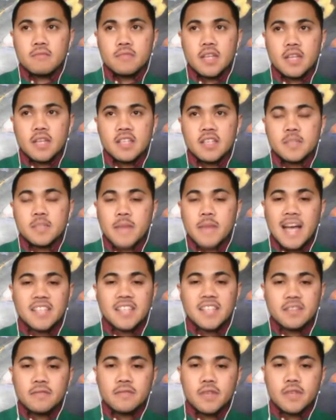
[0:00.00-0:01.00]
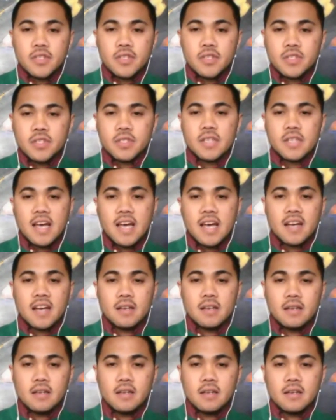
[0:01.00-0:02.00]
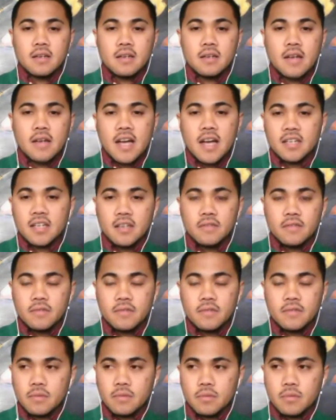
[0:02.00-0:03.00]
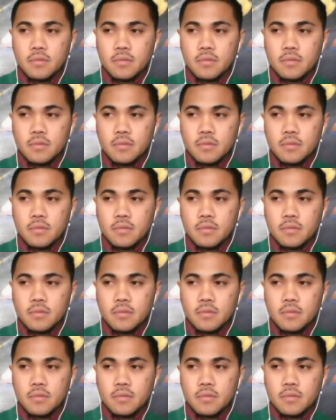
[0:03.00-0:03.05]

that is passive versus active